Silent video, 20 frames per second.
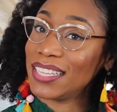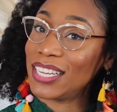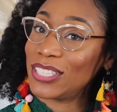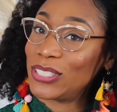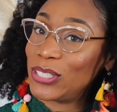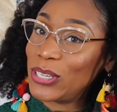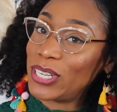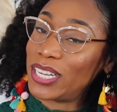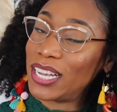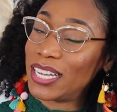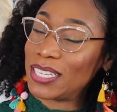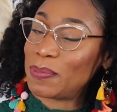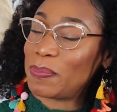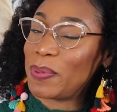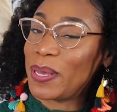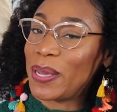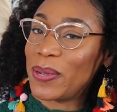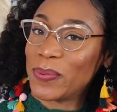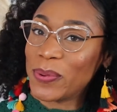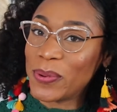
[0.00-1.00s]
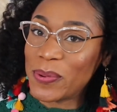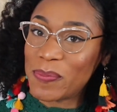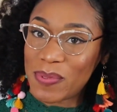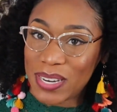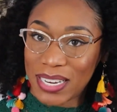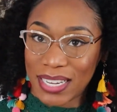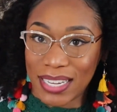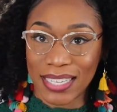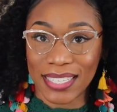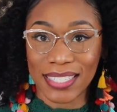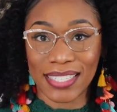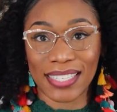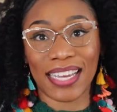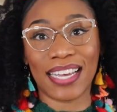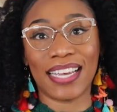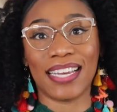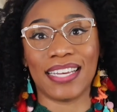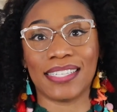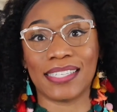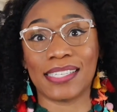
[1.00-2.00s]
thing that your guest bedroom needs
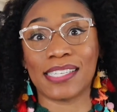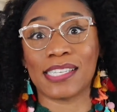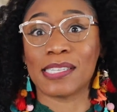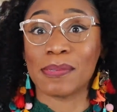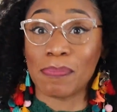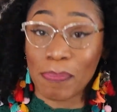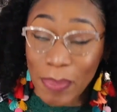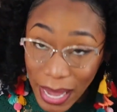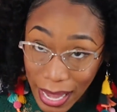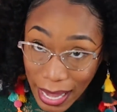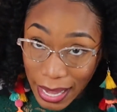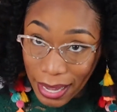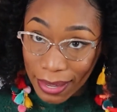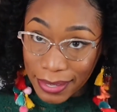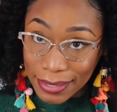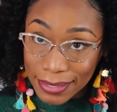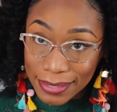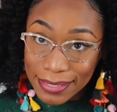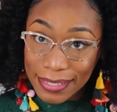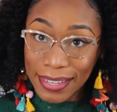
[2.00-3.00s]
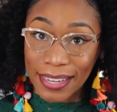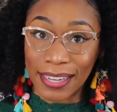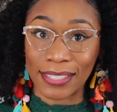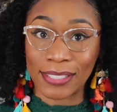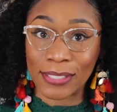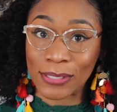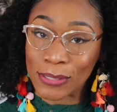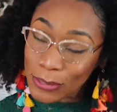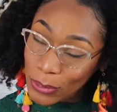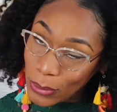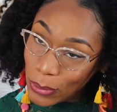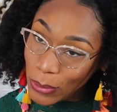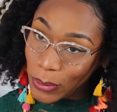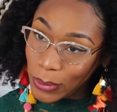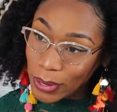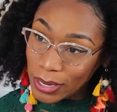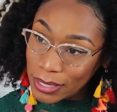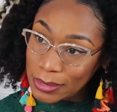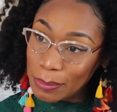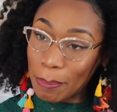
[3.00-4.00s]
is space and
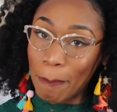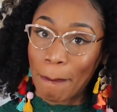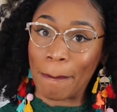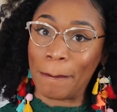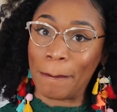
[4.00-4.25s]
storage.